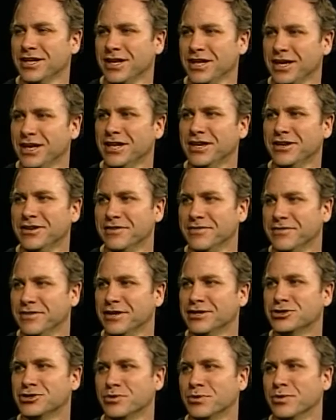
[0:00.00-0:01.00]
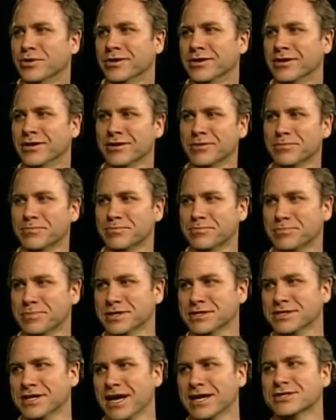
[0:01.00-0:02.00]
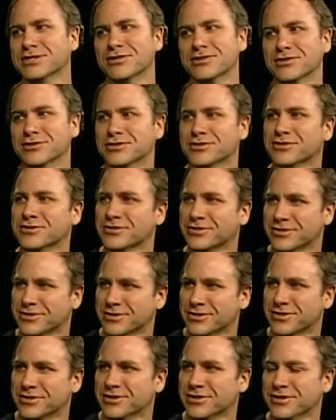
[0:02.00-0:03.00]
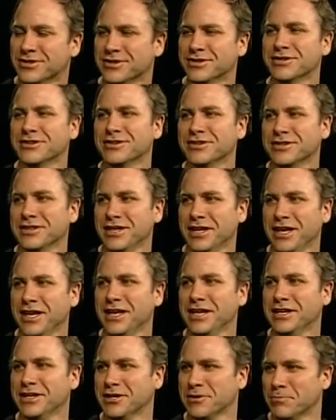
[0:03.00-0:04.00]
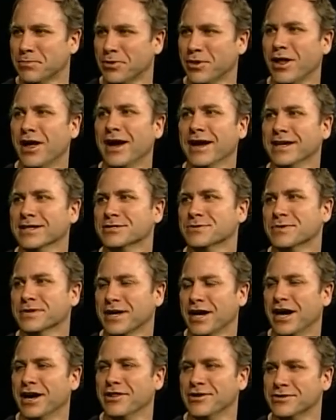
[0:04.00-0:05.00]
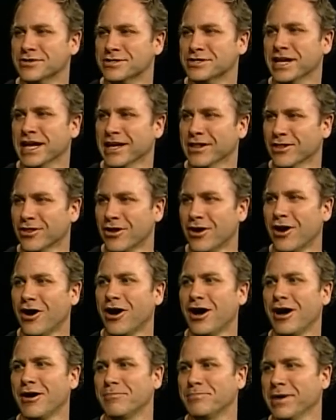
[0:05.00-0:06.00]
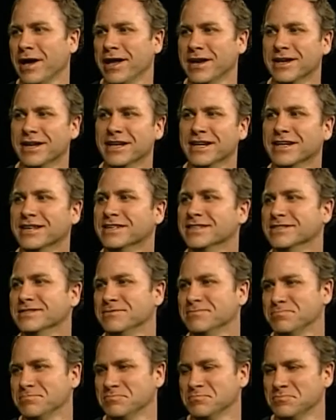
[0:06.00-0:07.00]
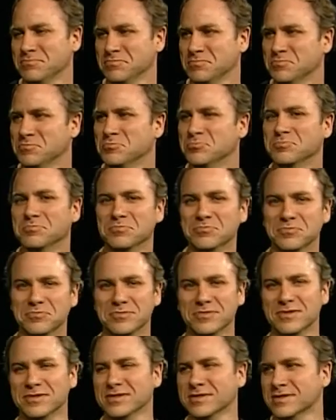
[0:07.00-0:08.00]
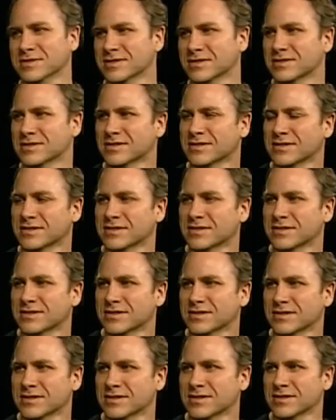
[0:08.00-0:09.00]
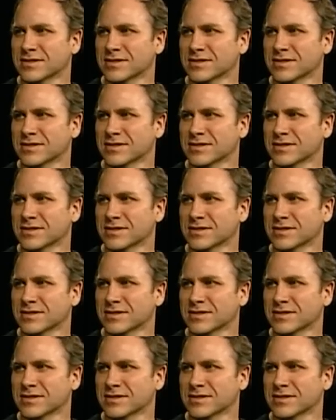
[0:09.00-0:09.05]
individual possessors in compliance with either state law, uh-huh. pending. Uh-huh. But they've the DA has been